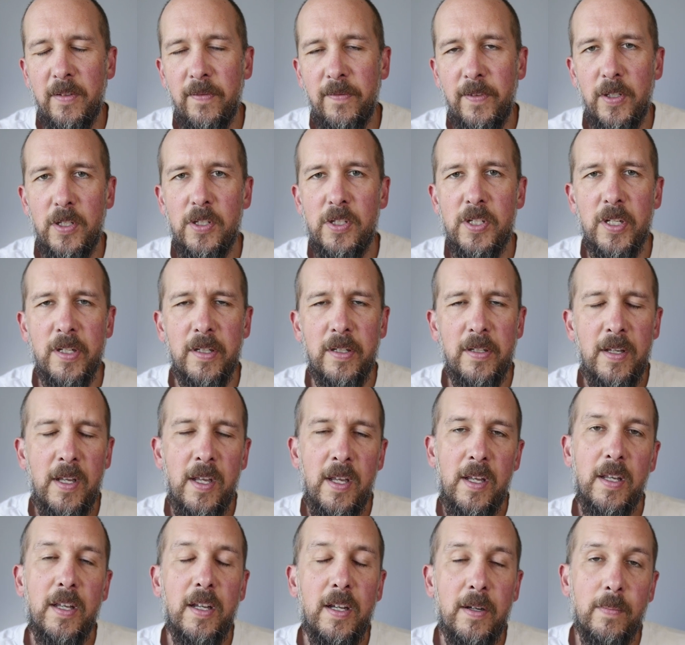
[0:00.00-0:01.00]
future
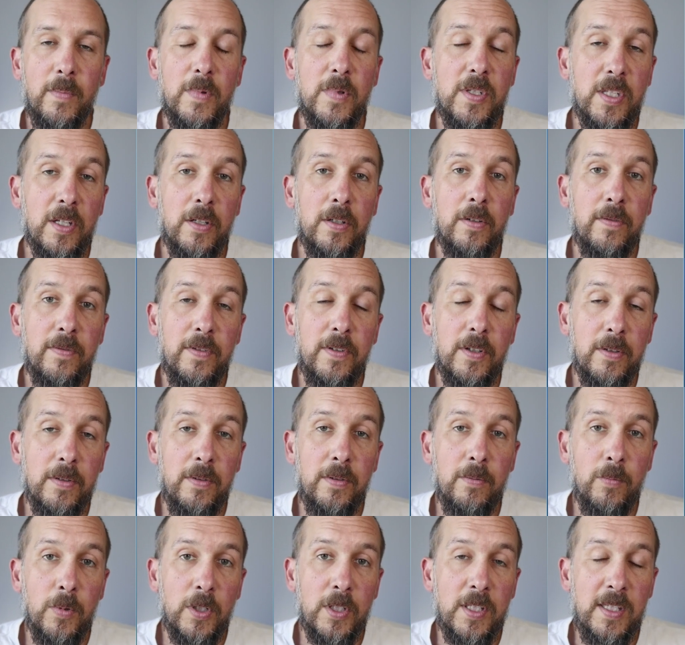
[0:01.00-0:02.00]
and resolve not
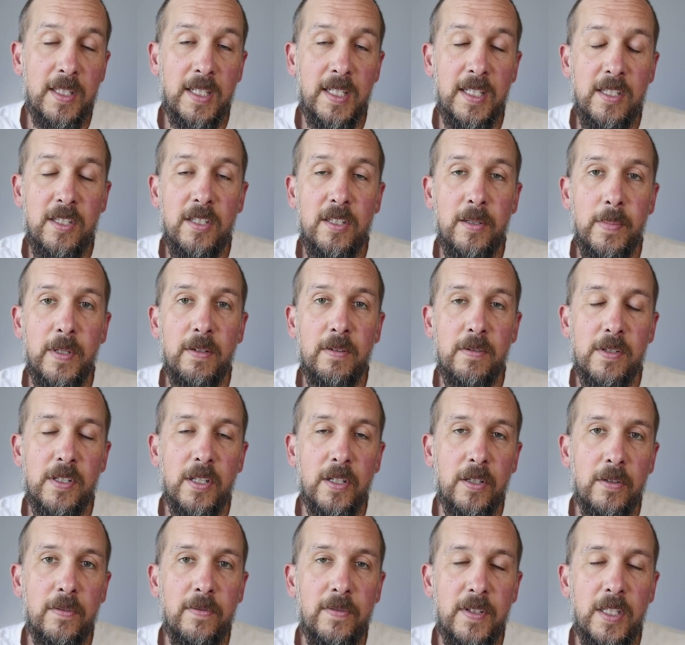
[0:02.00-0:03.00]
what needs to be
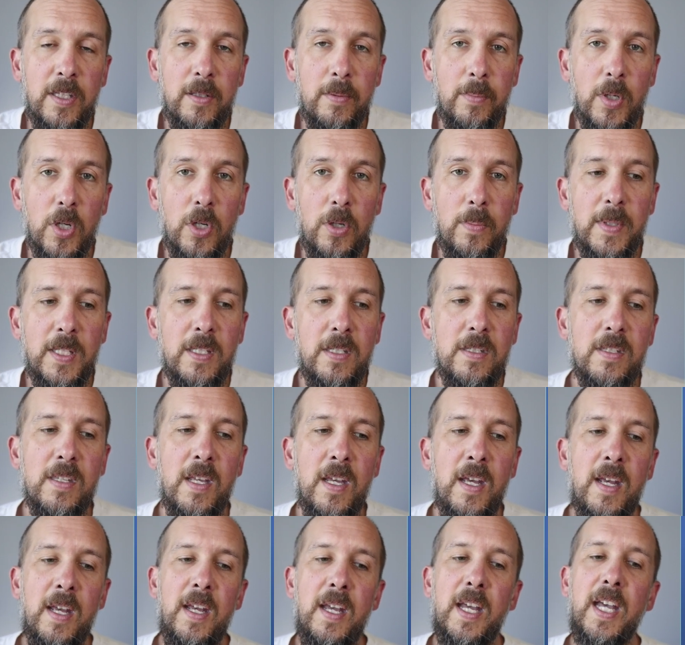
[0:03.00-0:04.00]
resolved in the moment.
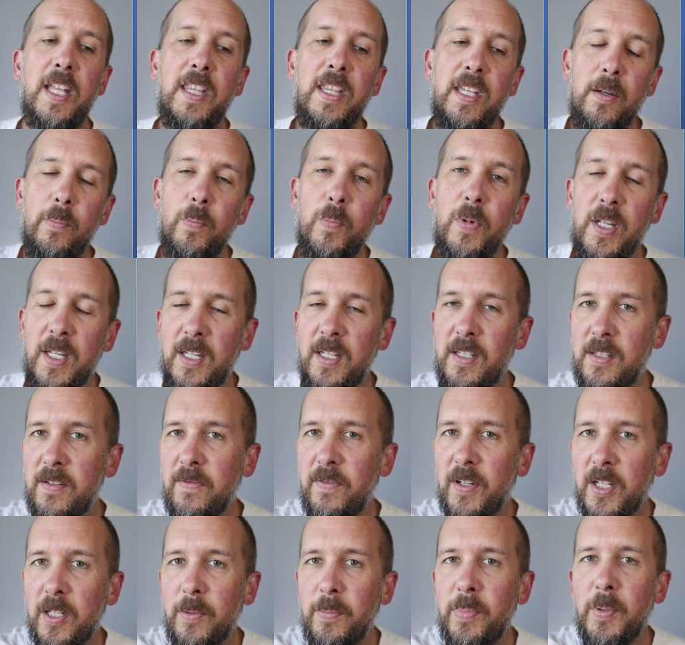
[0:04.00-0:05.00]
And then we can
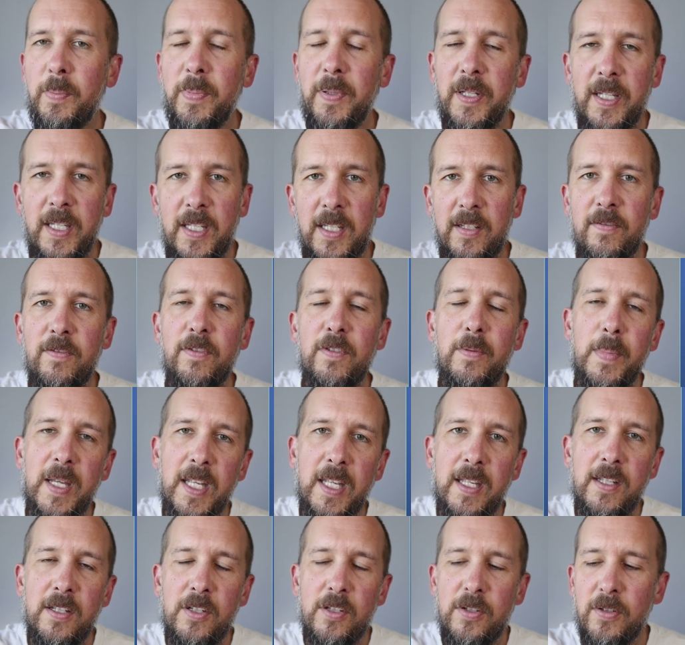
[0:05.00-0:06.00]
develop a plan for
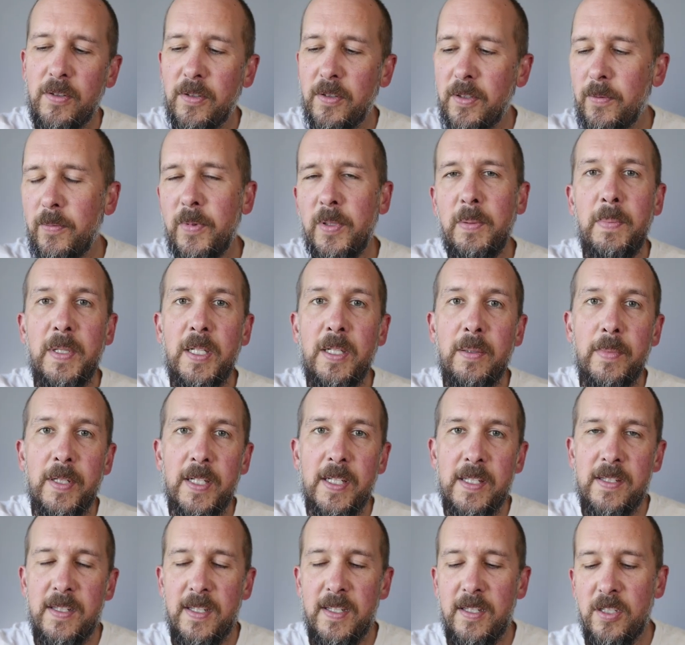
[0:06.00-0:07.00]
making sure that we
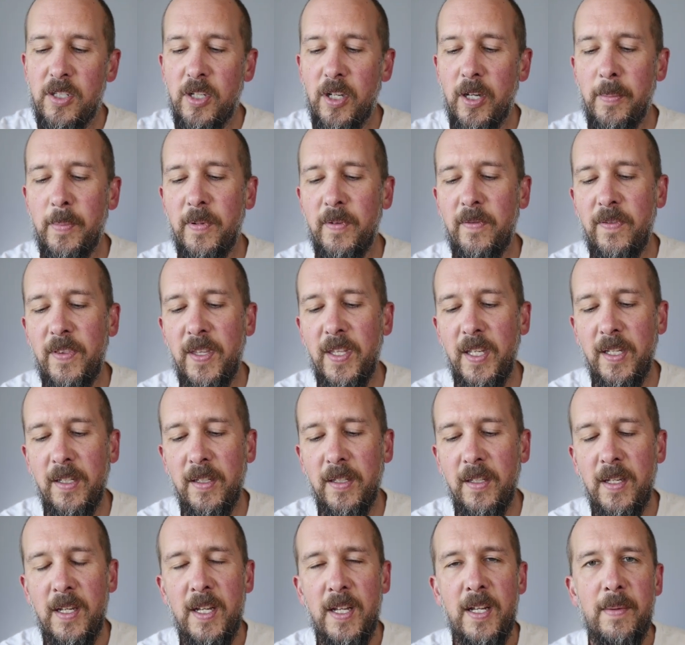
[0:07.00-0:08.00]
minimize this type of thing
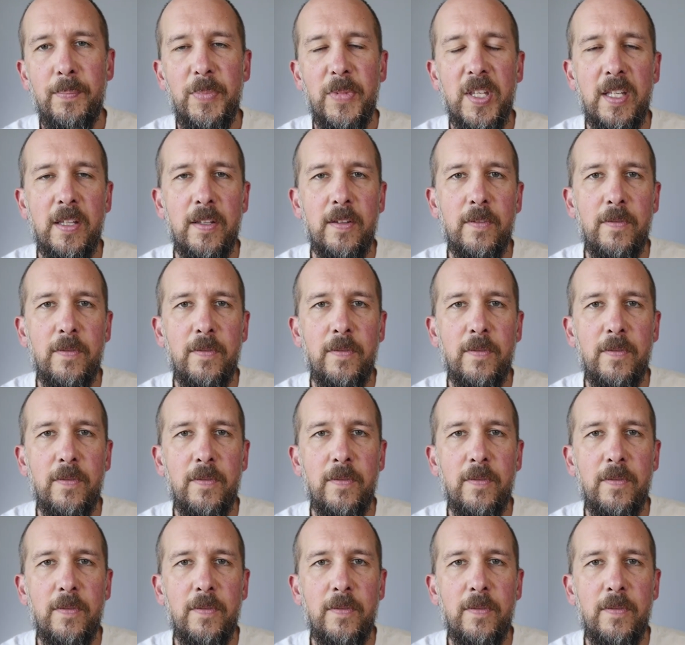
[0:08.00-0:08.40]
in the